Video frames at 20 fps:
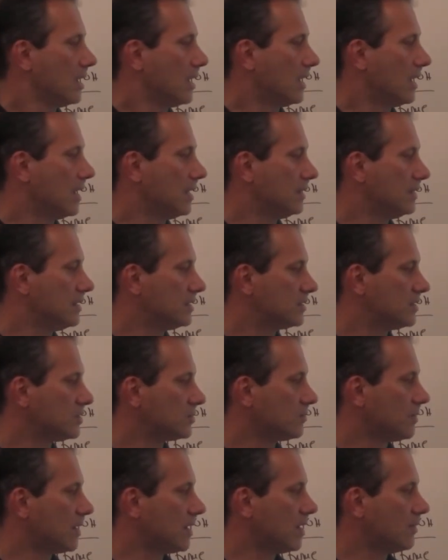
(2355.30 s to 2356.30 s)
and this
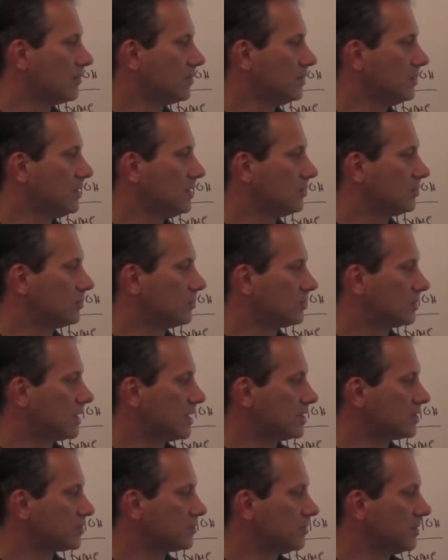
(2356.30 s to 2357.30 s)
is what I will need to
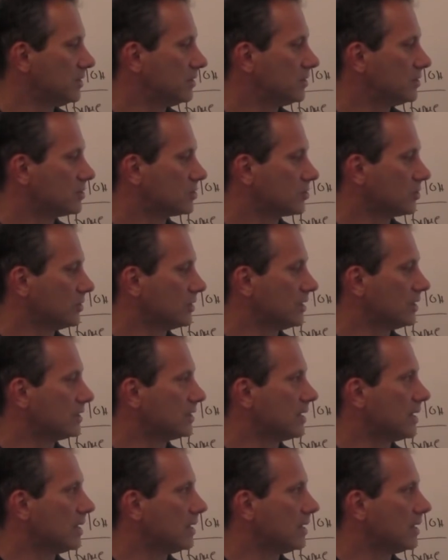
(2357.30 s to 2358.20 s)
transmit so that